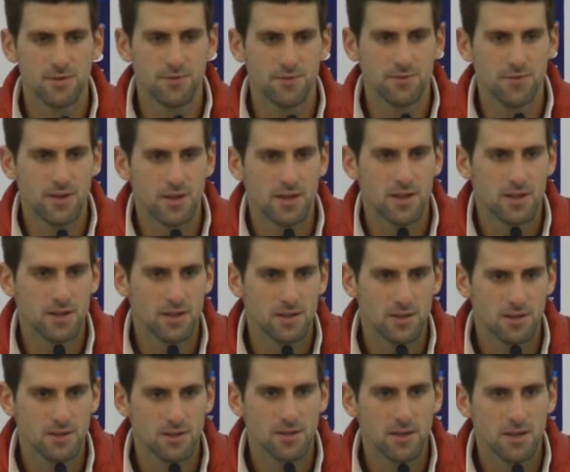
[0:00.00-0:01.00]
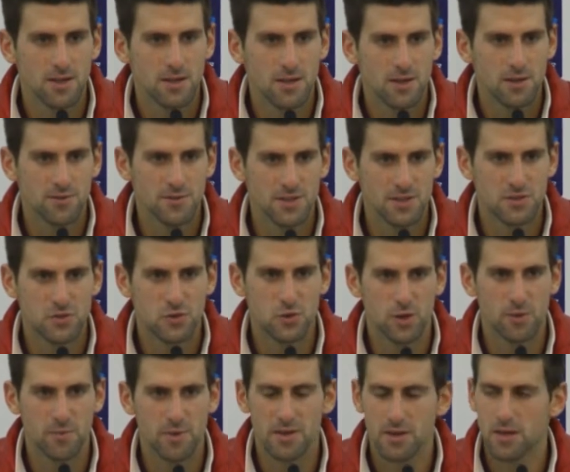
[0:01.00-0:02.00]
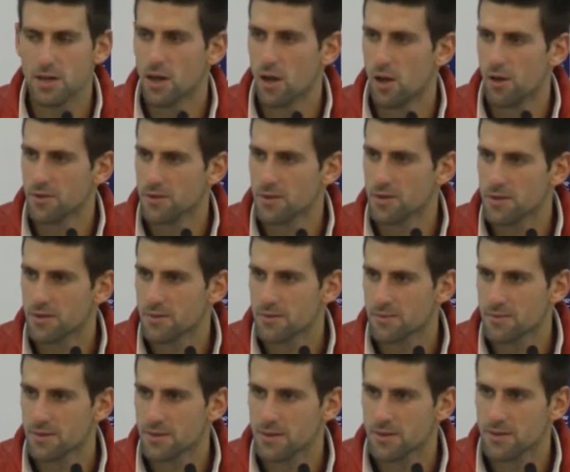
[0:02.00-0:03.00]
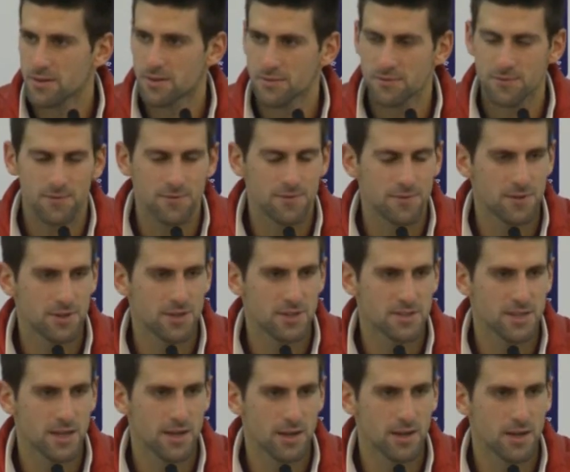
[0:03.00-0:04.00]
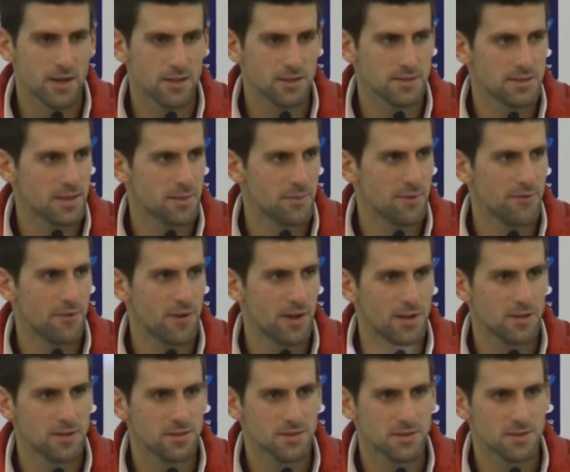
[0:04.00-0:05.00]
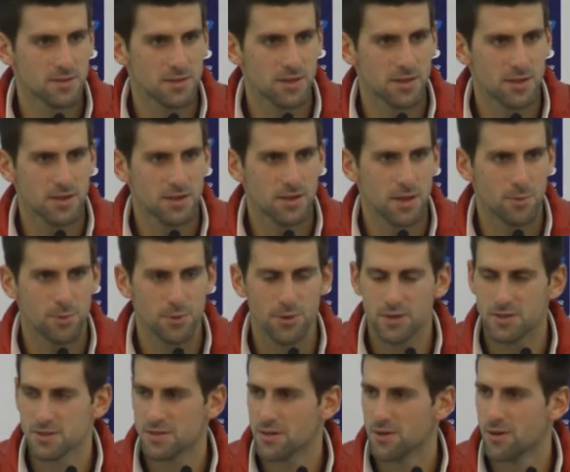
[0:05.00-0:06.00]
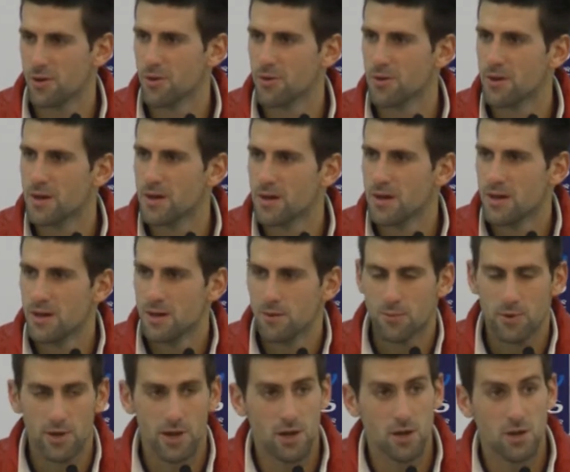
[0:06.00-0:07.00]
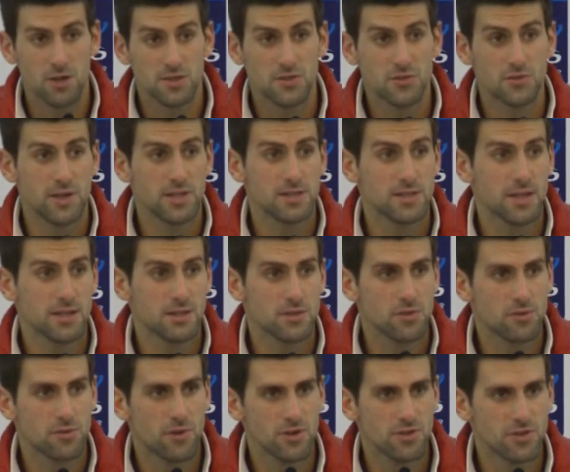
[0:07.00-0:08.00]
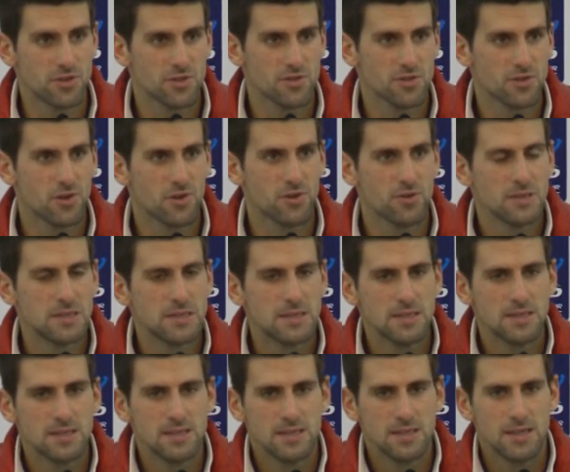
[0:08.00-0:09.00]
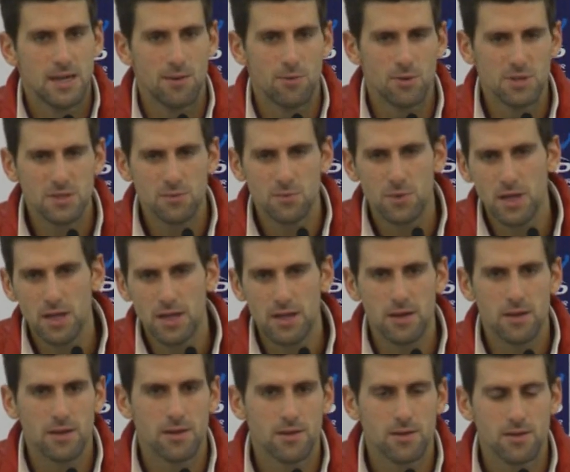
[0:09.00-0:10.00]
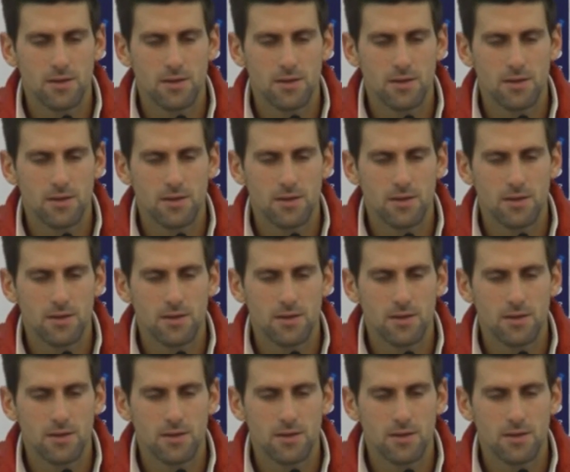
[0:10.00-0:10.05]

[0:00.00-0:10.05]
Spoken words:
of this tournament in London. The furthest I got is semifinals a couple of years ago, where I lost straight sets to Roger. So I wasn't really